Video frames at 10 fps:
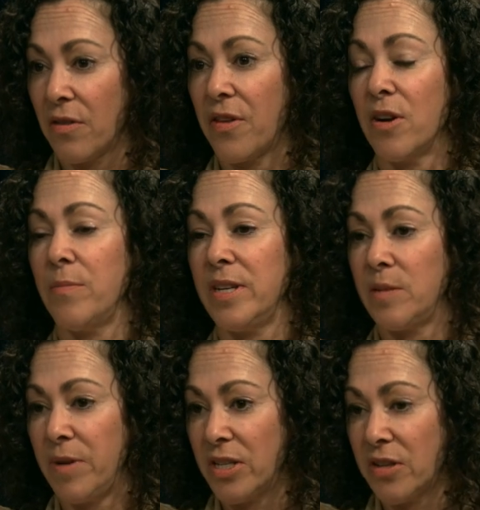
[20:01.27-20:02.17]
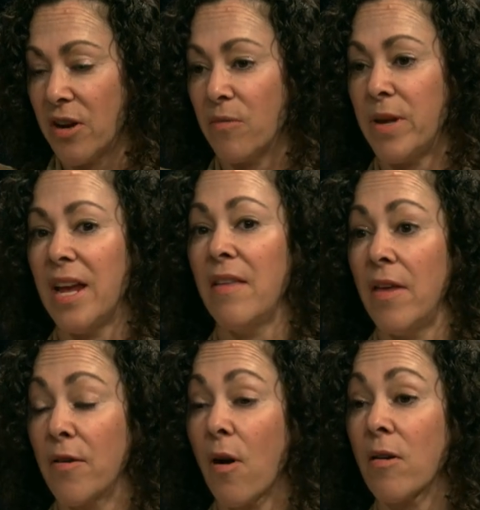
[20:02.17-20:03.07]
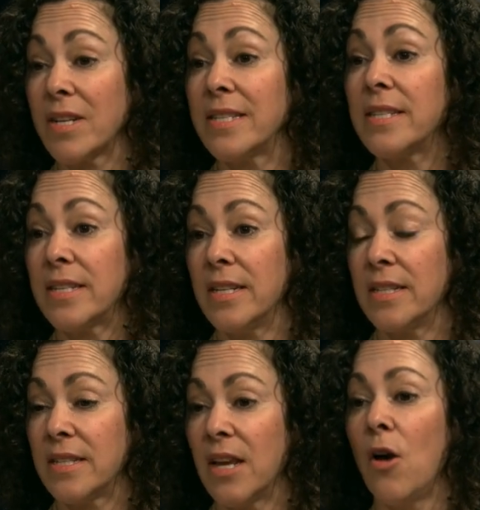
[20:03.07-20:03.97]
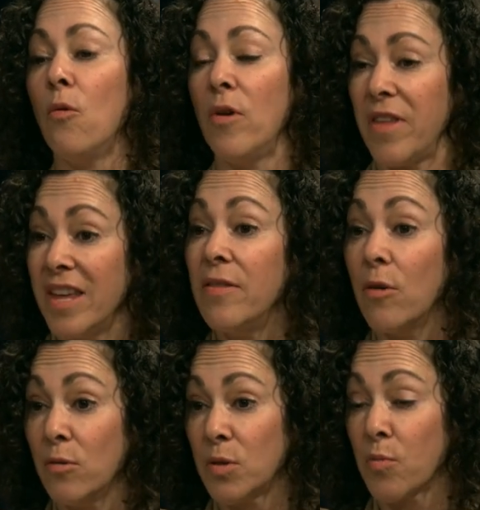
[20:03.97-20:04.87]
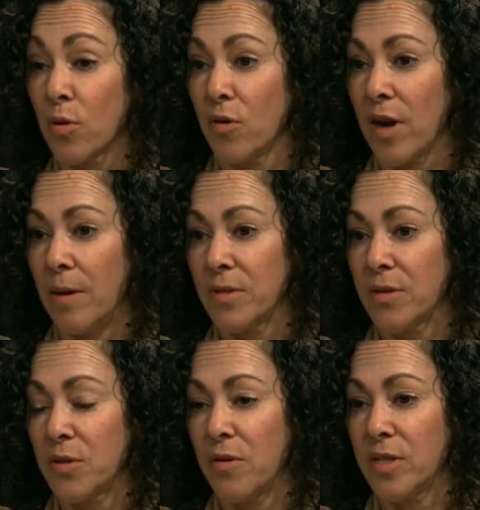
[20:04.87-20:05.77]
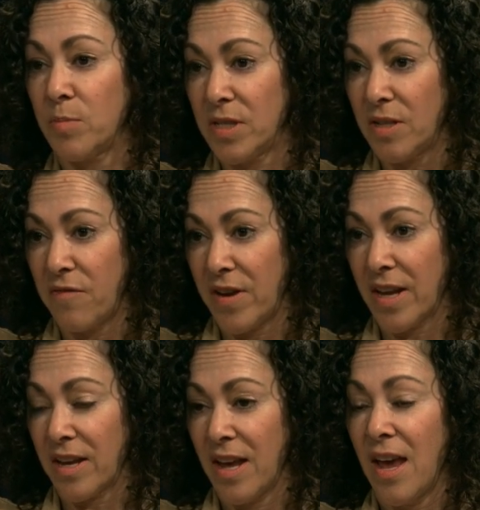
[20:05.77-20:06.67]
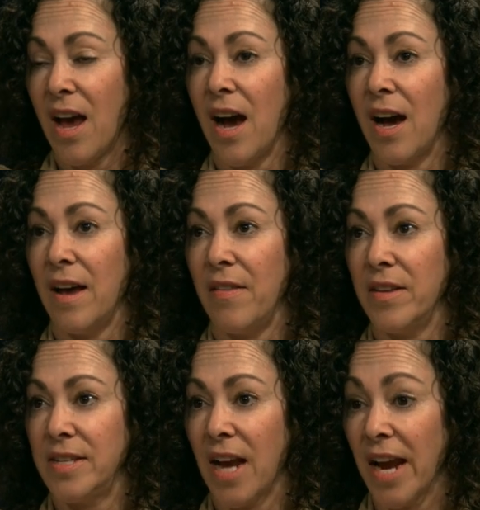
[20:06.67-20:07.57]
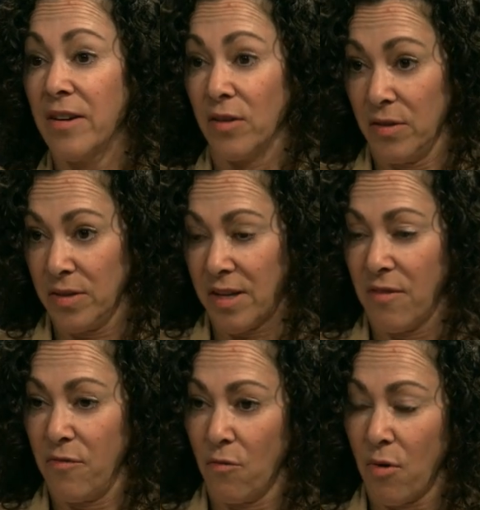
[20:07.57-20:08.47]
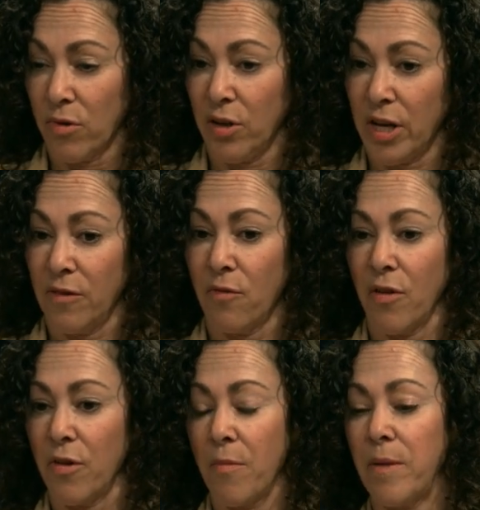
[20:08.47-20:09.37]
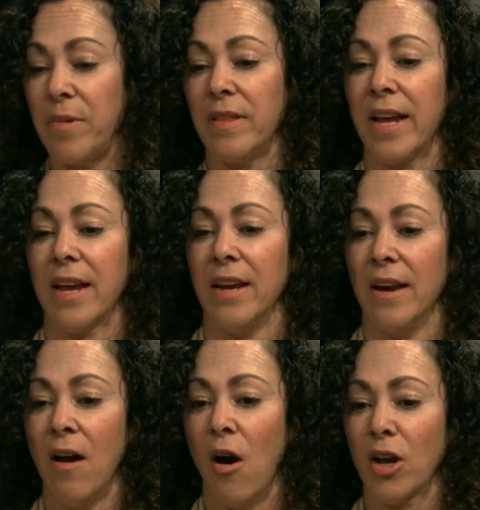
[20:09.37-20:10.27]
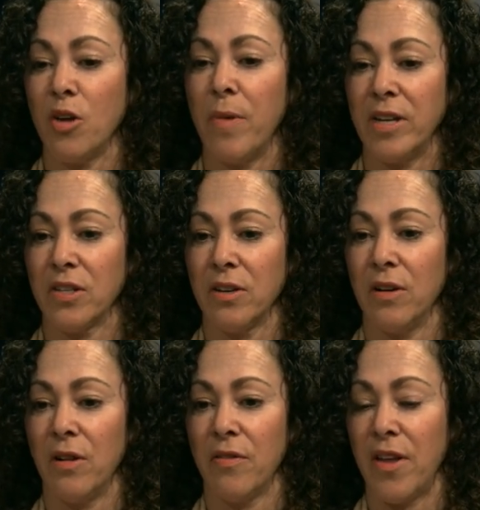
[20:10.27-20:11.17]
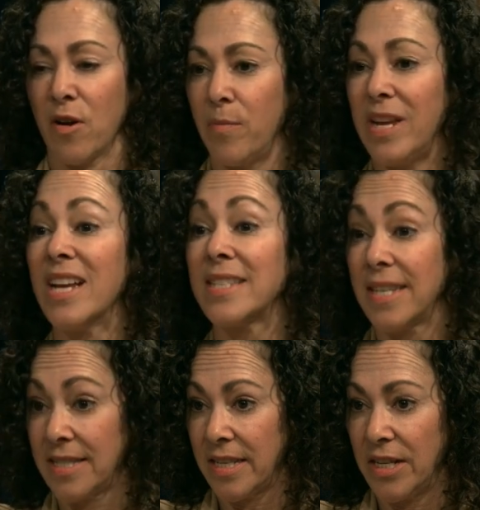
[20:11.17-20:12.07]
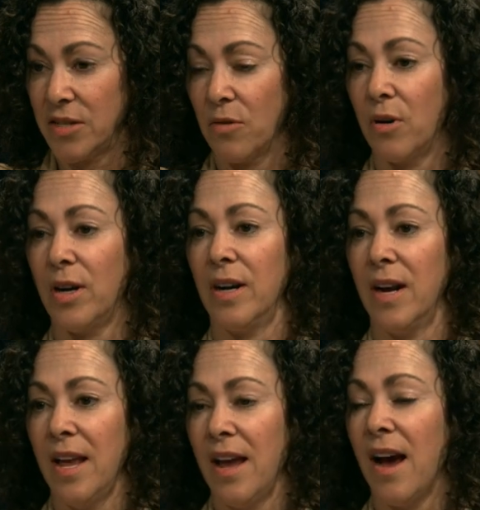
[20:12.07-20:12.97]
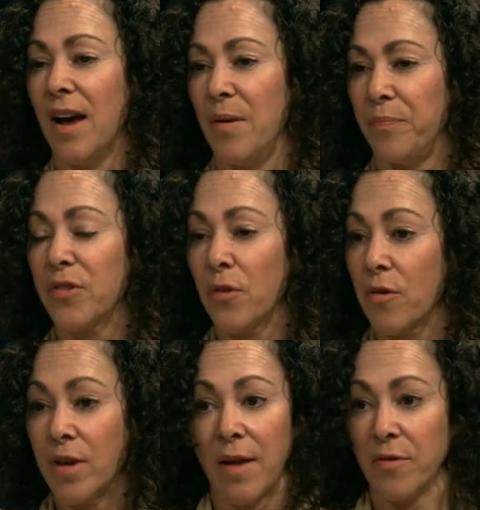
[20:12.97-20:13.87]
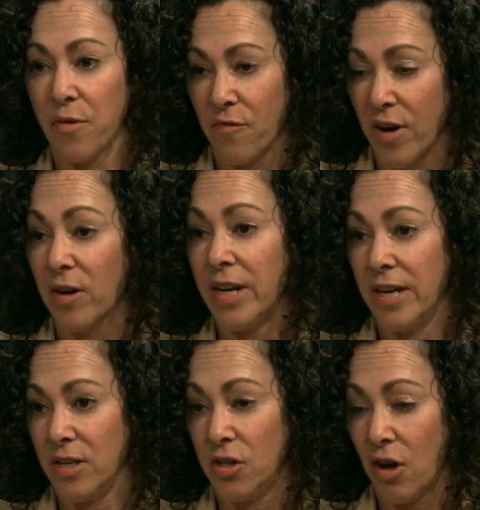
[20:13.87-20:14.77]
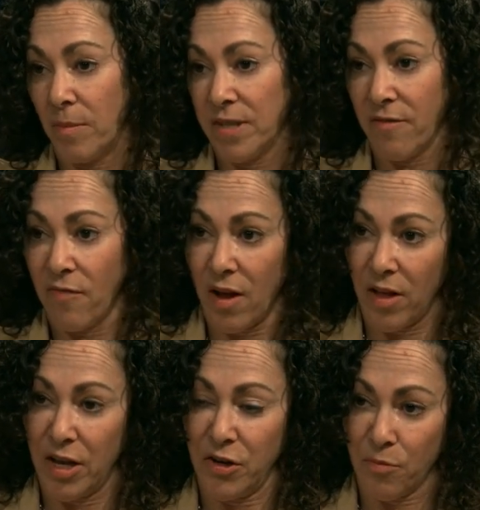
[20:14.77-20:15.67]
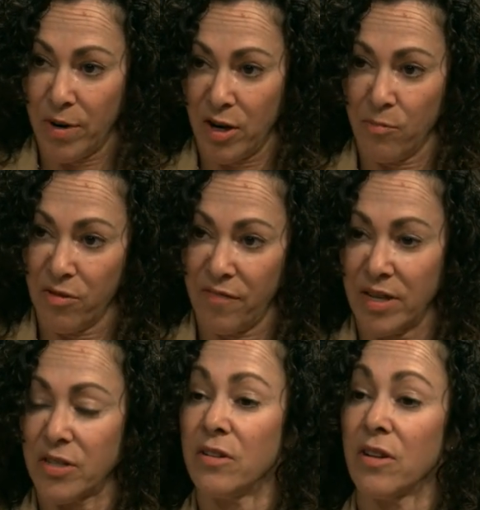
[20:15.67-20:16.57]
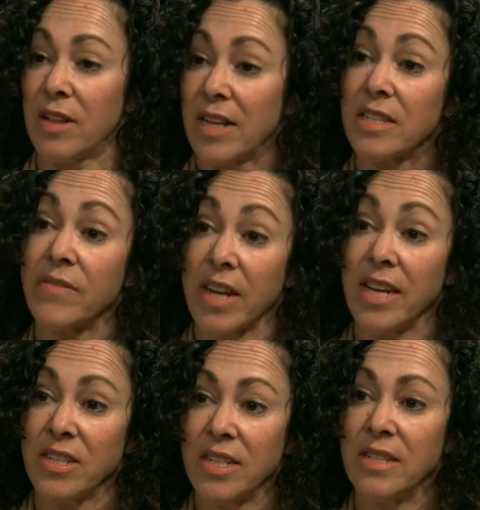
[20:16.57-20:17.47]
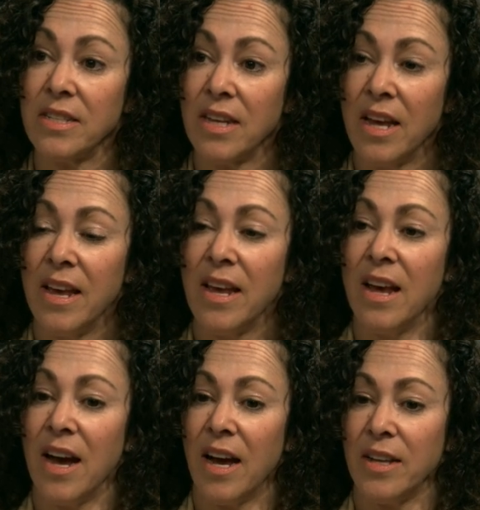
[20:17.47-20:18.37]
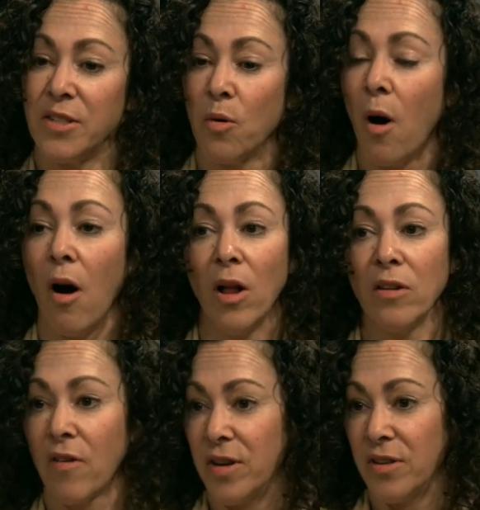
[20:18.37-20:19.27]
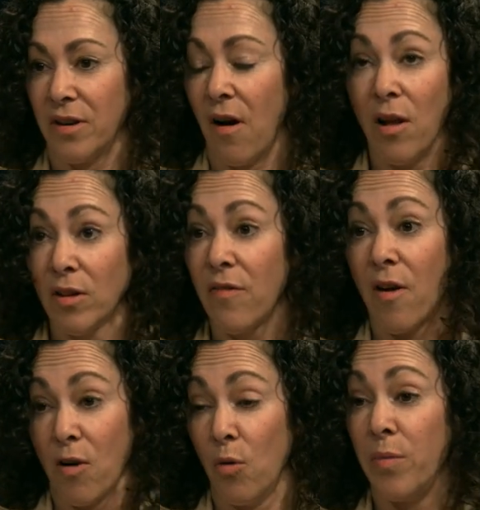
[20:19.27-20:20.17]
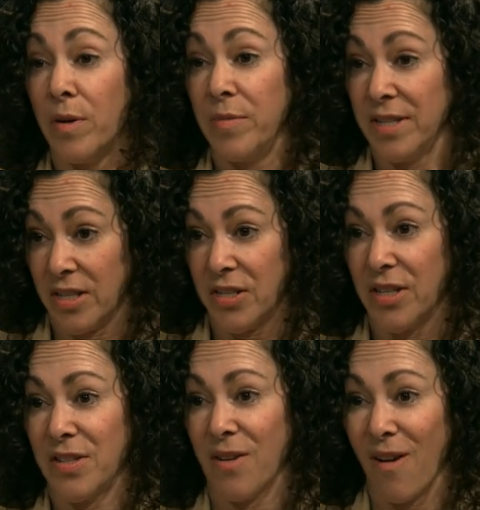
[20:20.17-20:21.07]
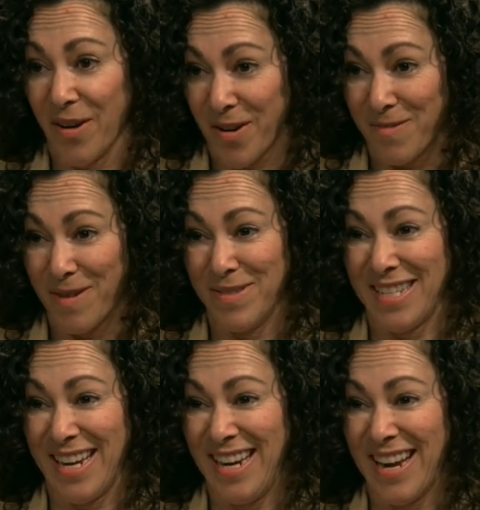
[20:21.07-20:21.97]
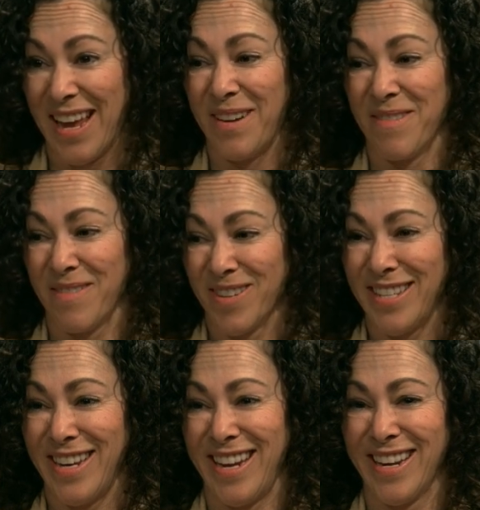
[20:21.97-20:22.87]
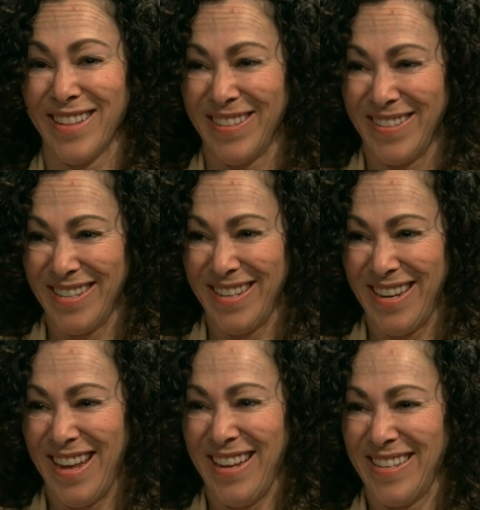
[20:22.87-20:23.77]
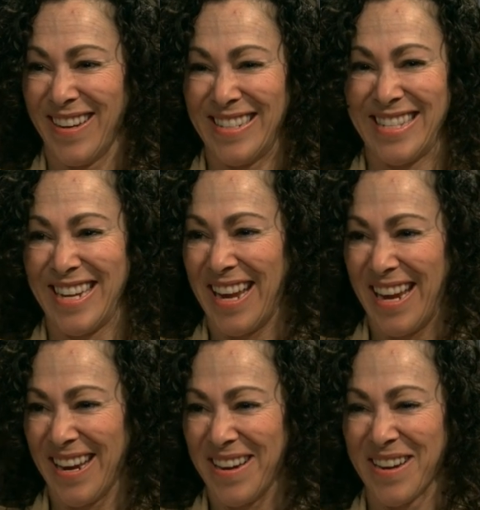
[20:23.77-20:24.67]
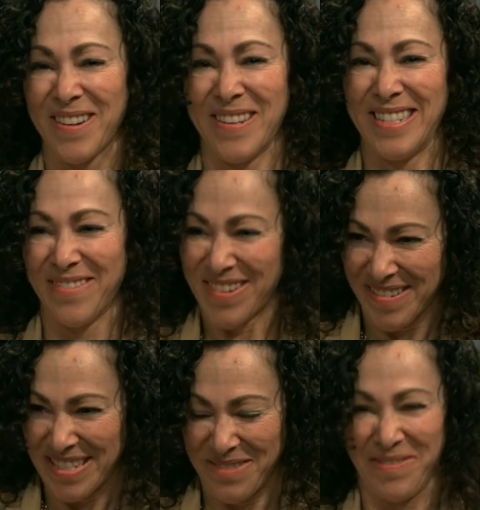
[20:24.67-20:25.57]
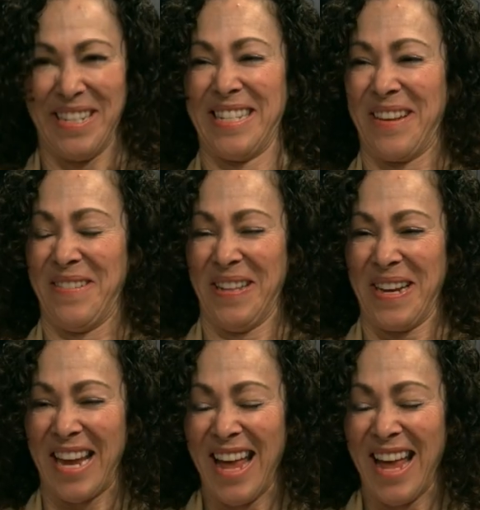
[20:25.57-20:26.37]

therapy, speech therapy, and then there are assistants within those programs. So the specific uh, titles of what we're looking for, there might be like an occupational therapy assistant, or um, so they're, yeah, they're varying jobs that fall under paraprofessional classifications. Okay. Uh, so all of our all of our open positions are on our website at Rivercity Inclusion. Okay okay. I encourage everyone to please go look.